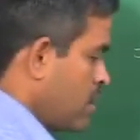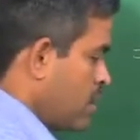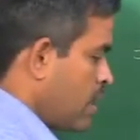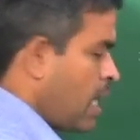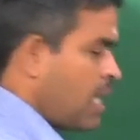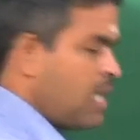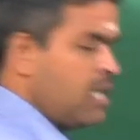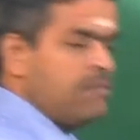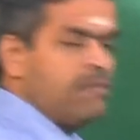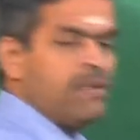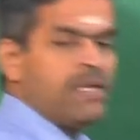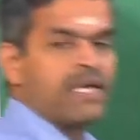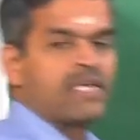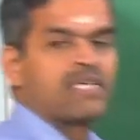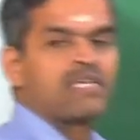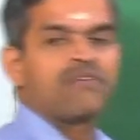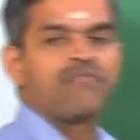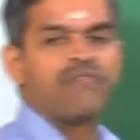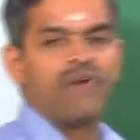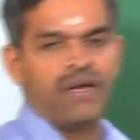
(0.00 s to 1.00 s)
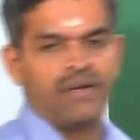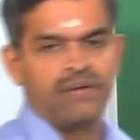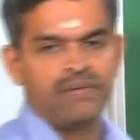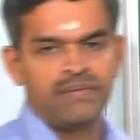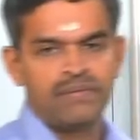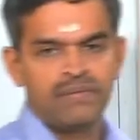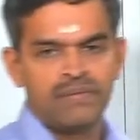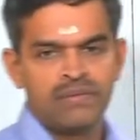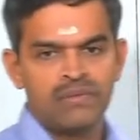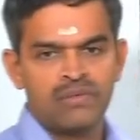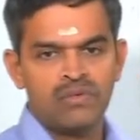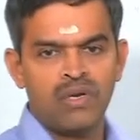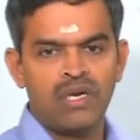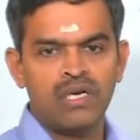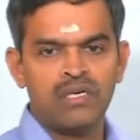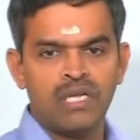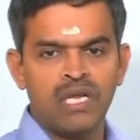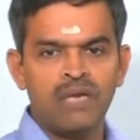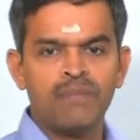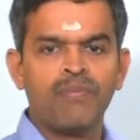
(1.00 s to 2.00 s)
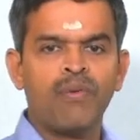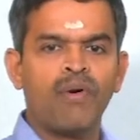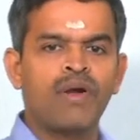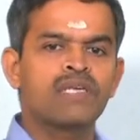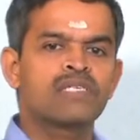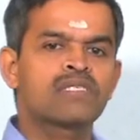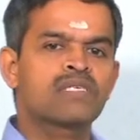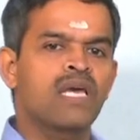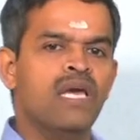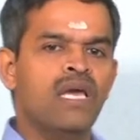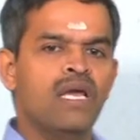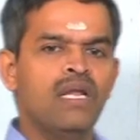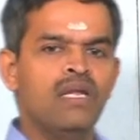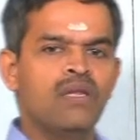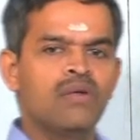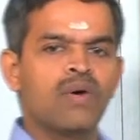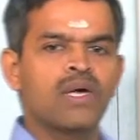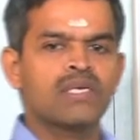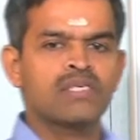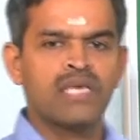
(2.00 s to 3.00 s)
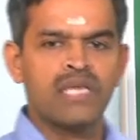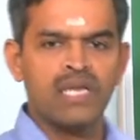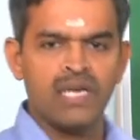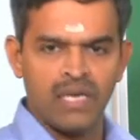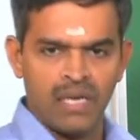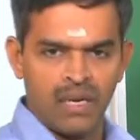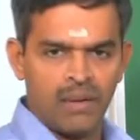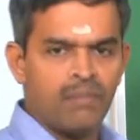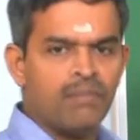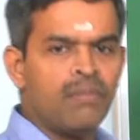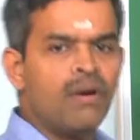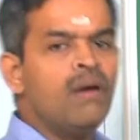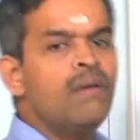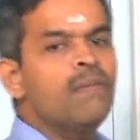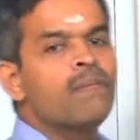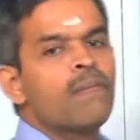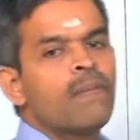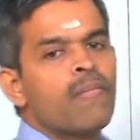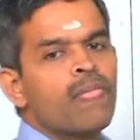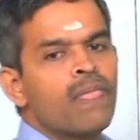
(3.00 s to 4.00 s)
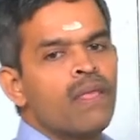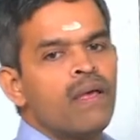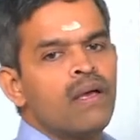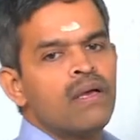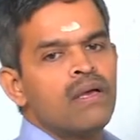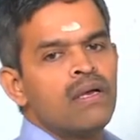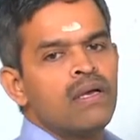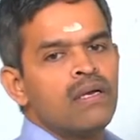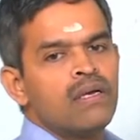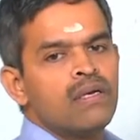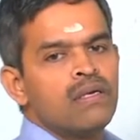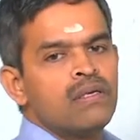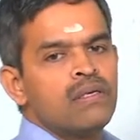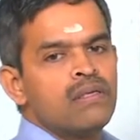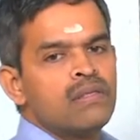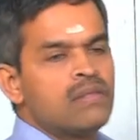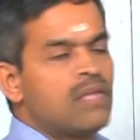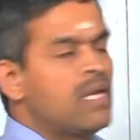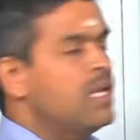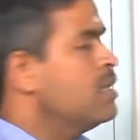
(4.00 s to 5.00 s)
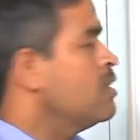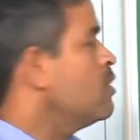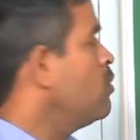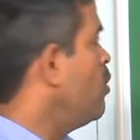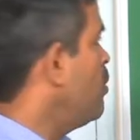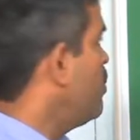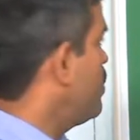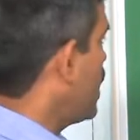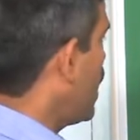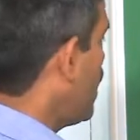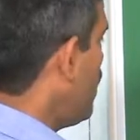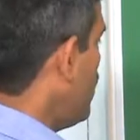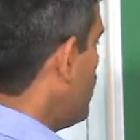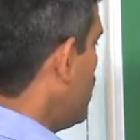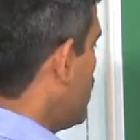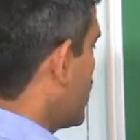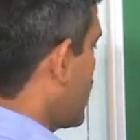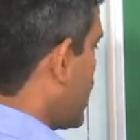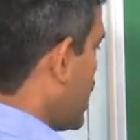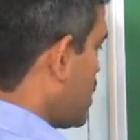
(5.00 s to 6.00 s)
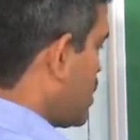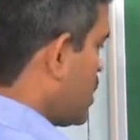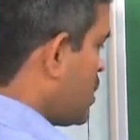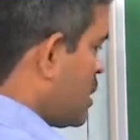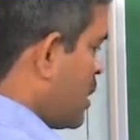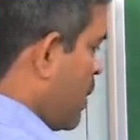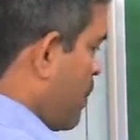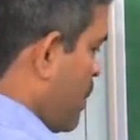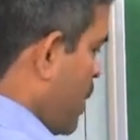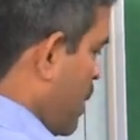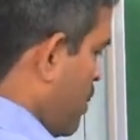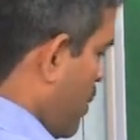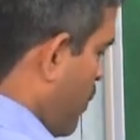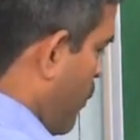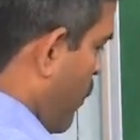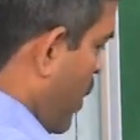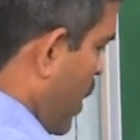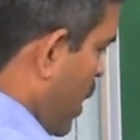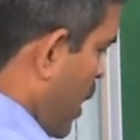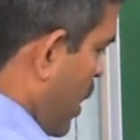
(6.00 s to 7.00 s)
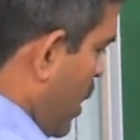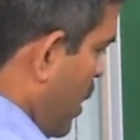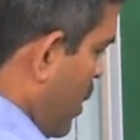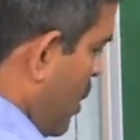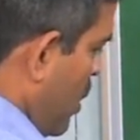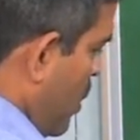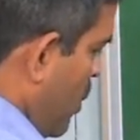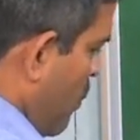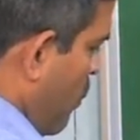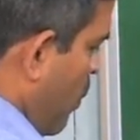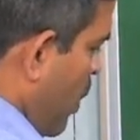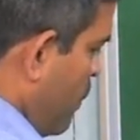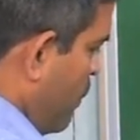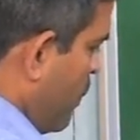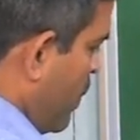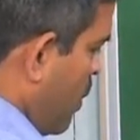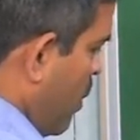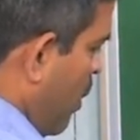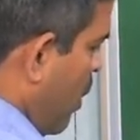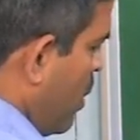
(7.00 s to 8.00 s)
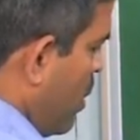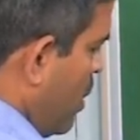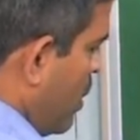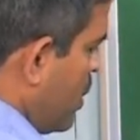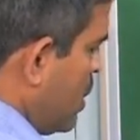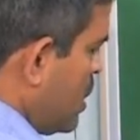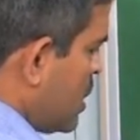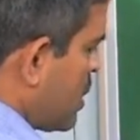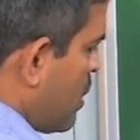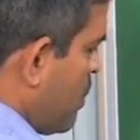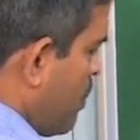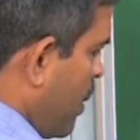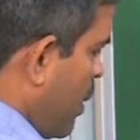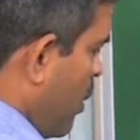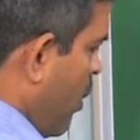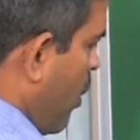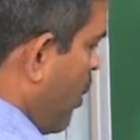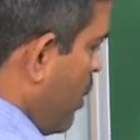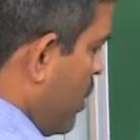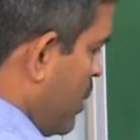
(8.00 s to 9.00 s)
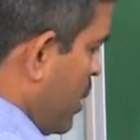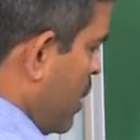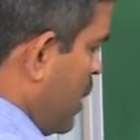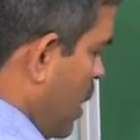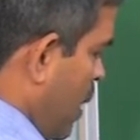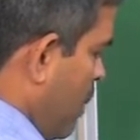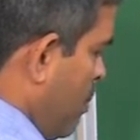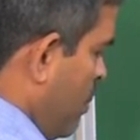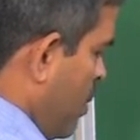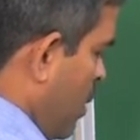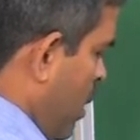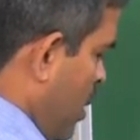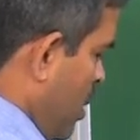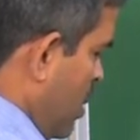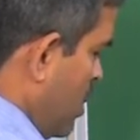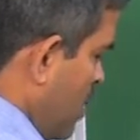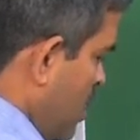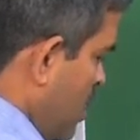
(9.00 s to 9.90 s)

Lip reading: can it be rectified. So, on a 10-point scale, you assign a number, then you will be able to get in step number 5 what we call risk priority number.